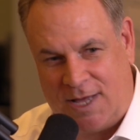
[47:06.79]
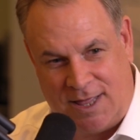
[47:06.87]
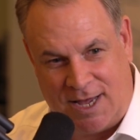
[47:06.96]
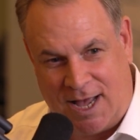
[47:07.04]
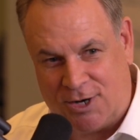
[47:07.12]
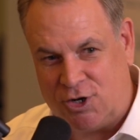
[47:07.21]
And
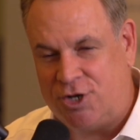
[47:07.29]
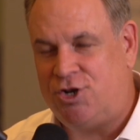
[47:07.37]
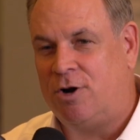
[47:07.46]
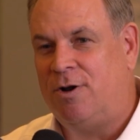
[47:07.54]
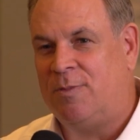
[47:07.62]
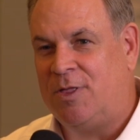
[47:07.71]
they actually
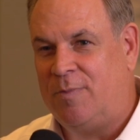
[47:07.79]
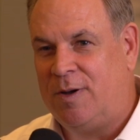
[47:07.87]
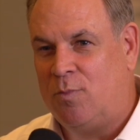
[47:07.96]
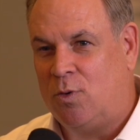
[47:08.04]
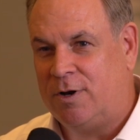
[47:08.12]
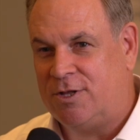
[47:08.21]
showed him on the big
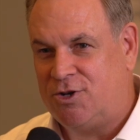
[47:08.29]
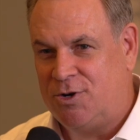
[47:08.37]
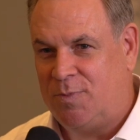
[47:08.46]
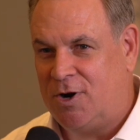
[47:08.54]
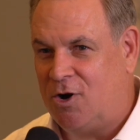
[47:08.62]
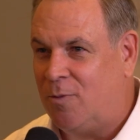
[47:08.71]
board in the
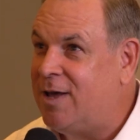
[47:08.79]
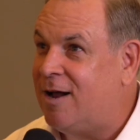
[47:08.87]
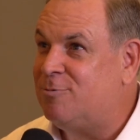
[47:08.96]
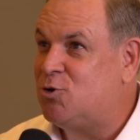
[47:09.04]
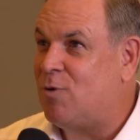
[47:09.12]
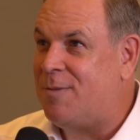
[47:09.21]
Superdome, and I
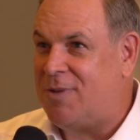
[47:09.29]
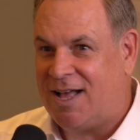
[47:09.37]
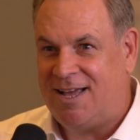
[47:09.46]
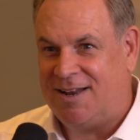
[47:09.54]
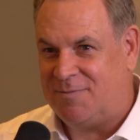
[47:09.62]
was right behind him.